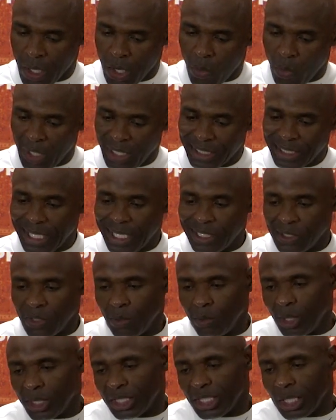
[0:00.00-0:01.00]
Well, it's not so
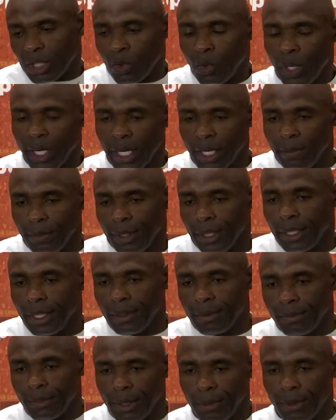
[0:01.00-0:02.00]
much they quit. I mean,
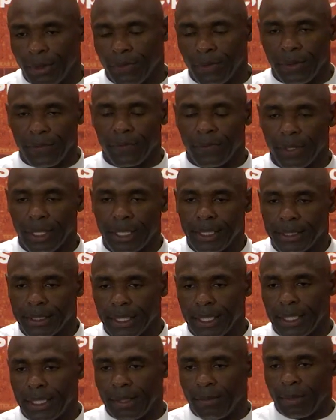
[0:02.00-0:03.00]
uh, let me rephrase
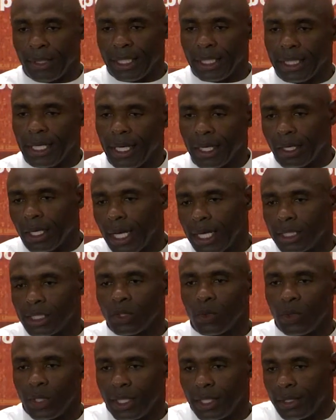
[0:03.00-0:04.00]
that. I mean, not guys
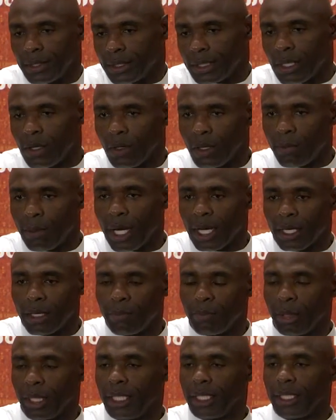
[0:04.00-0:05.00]
quit. It's all about
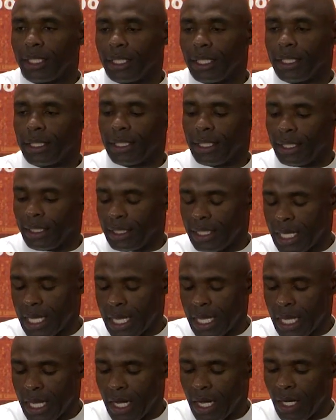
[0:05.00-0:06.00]
competing. And then
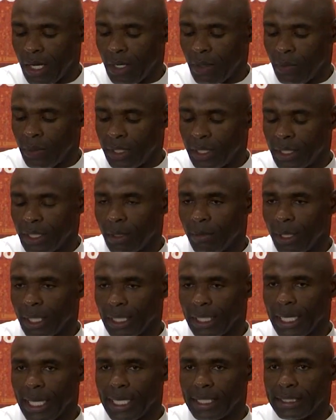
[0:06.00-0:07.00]
uh, when you talk about
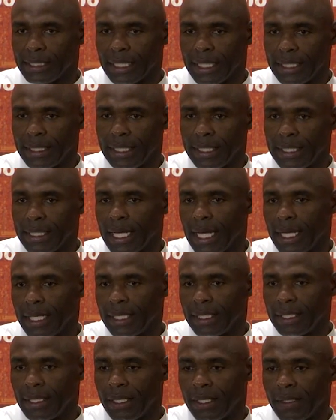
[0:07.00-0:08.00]
guys that did
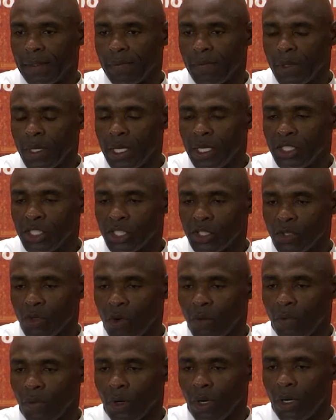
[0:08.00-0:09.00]
not, uh, just
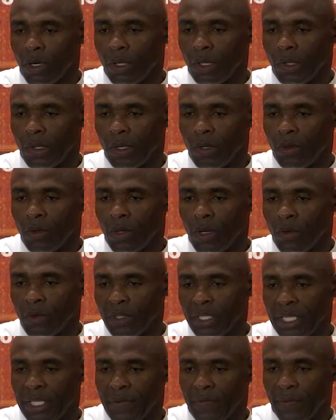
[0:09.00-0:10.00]
overall on, on
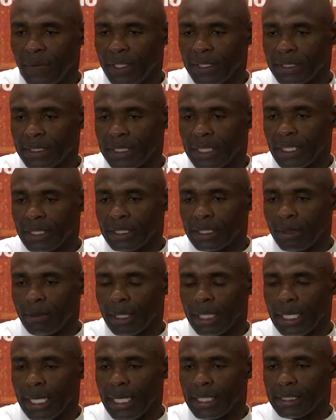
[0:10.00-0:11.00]
defense, uh, some of
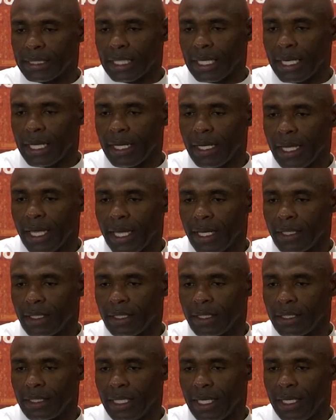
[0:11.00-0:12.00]
the guys that uh, had a
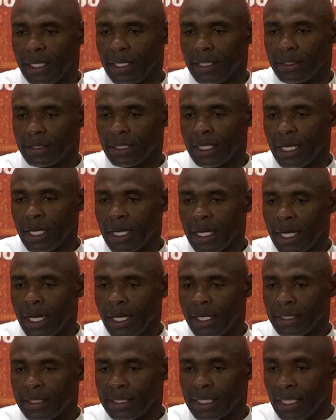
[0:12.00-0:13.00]
good day is,
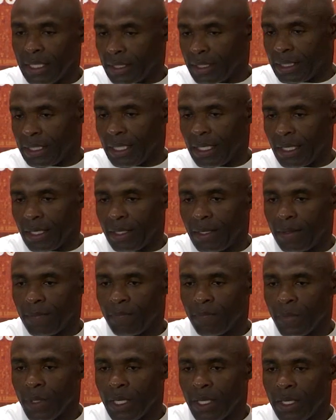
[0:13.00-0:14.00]
is that uh,
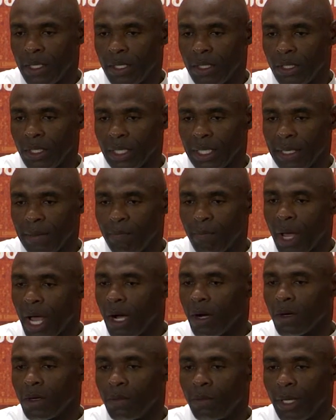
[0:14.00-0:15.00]
um, you look at
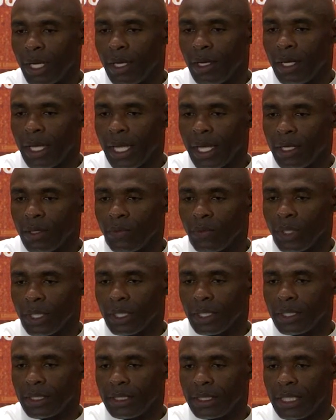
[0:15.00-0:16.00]
Malcolm had a really
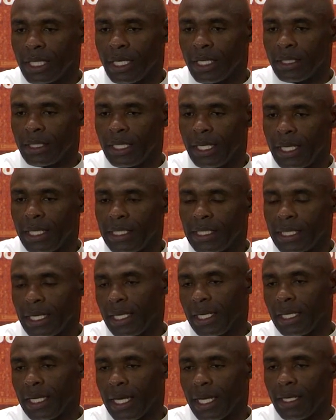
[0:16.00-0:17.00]
good day.
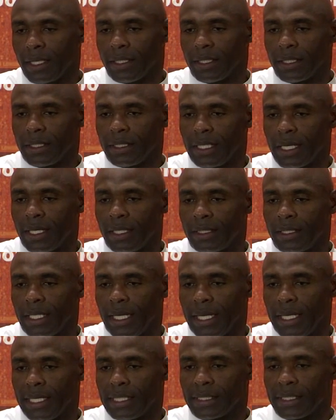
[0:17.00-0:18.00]
Tank had a good
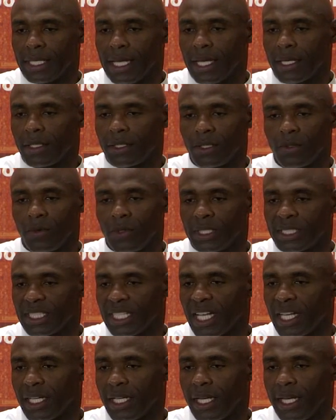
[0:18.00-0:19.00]
day inside the two
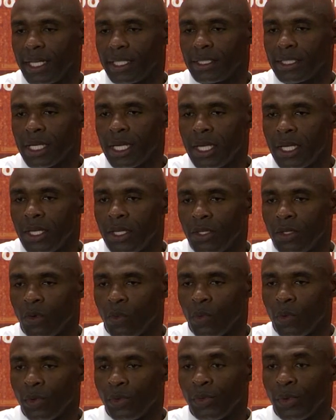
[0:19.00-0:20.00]
inside guys. You know,
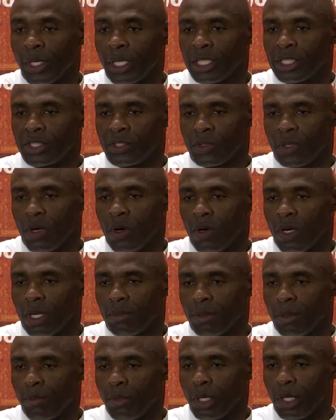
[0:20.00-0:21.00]
we are really strong
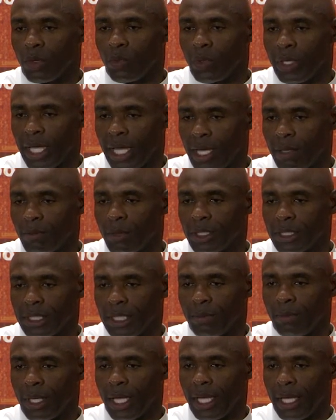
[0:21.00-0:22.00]
up the middle with Edmonds
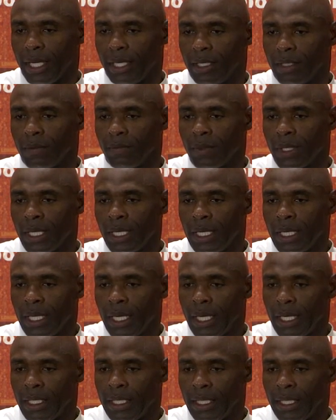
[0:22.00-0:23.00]
behind them.
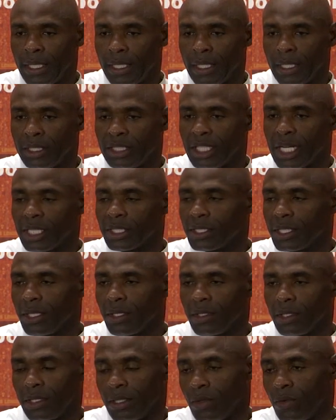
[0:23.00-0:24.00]
And then Josh
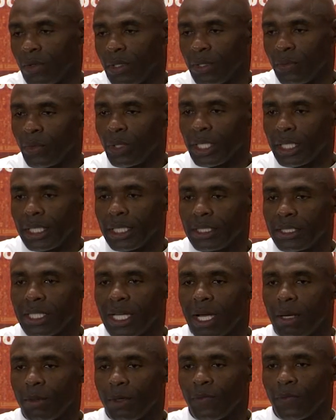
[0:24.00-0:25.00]
Turner doing a really good
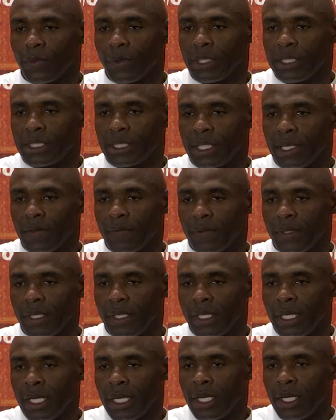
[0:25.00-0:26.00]
job at free
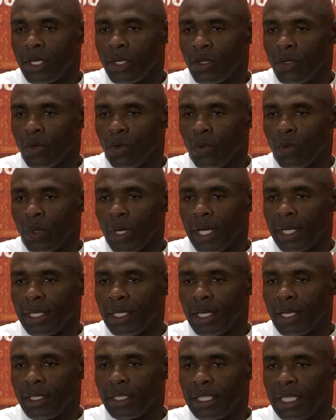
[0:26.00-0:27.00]
safety, you know,
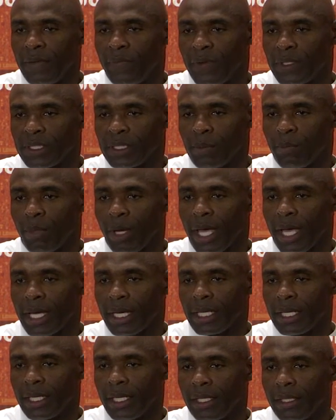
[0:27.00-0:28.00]
at defensive
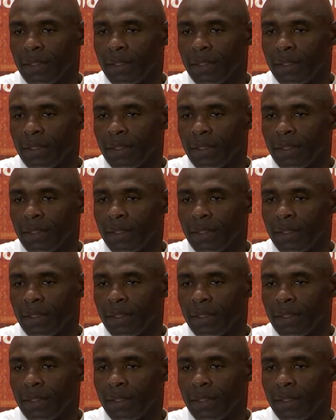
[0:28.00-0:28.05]
back